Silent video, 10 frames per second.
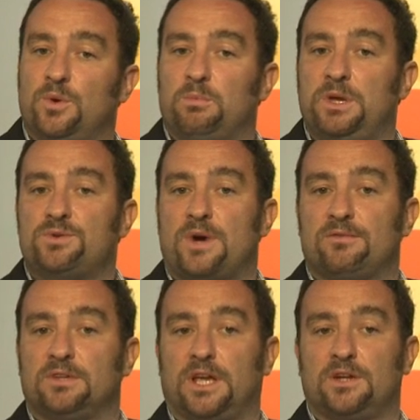we will be
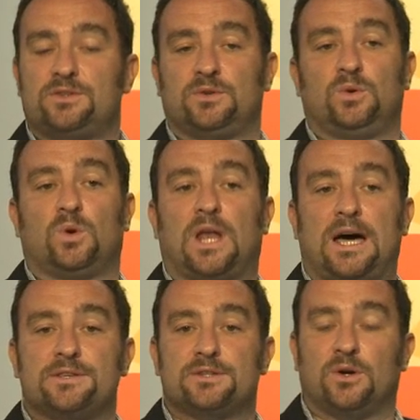traveling to
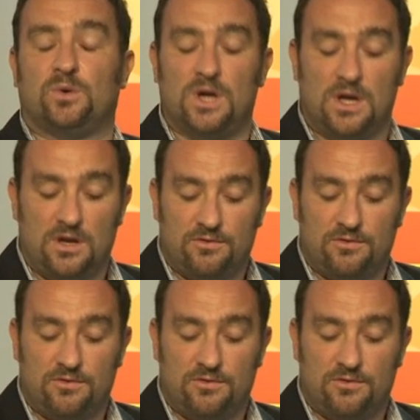Glasgow